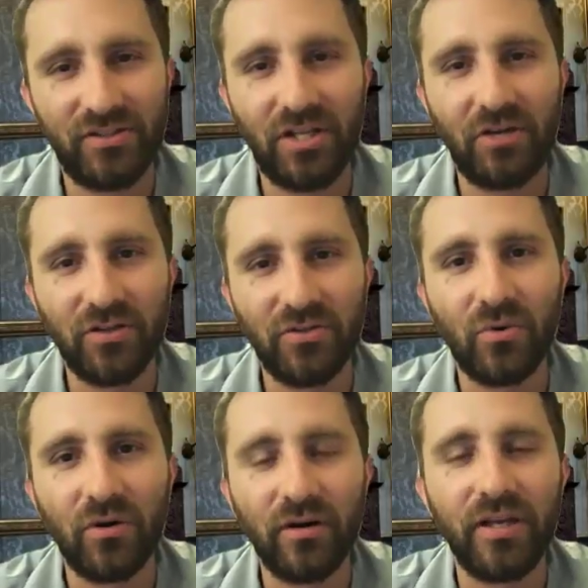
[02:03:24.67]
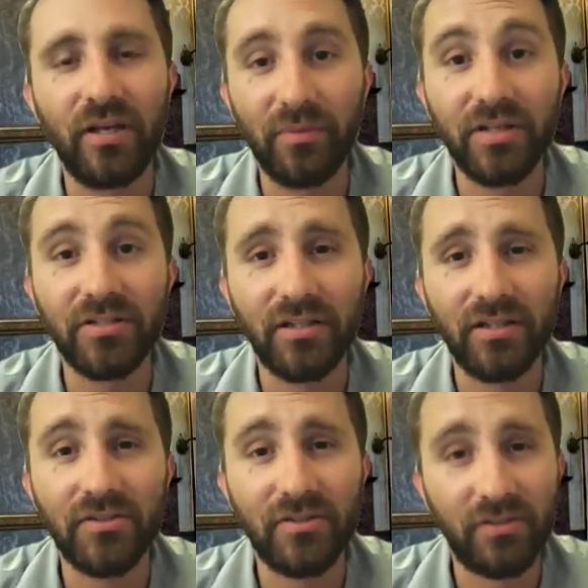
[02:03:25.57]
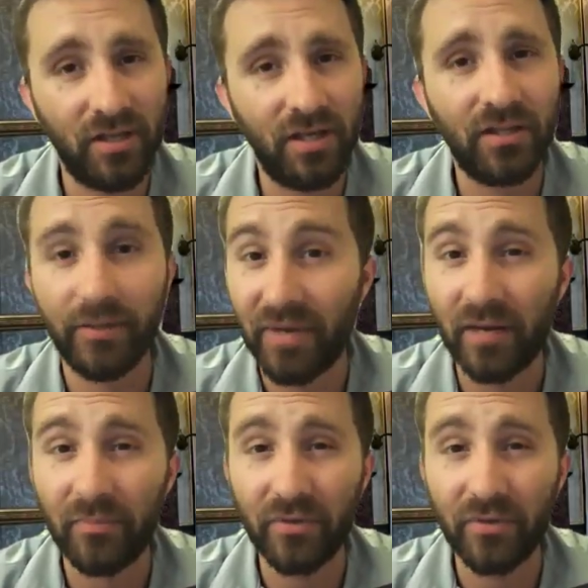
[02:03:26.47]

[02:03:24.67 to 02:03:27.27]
secret door in a place like this, like behind a